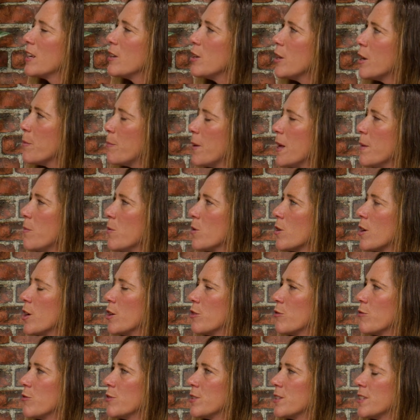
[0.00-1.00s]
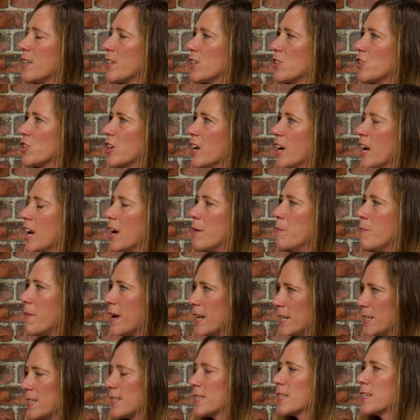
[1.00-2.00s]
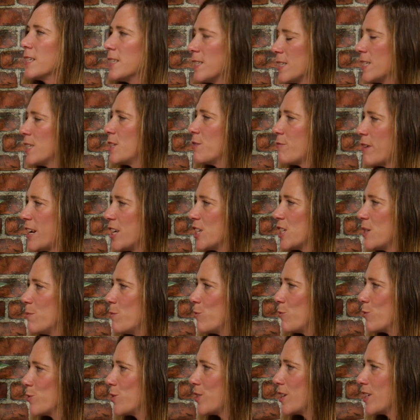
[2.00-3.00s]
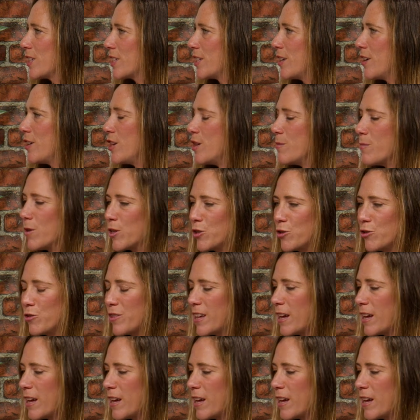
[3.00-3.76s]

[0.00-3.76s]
you know, people go through such immense consideration before starting an OU module.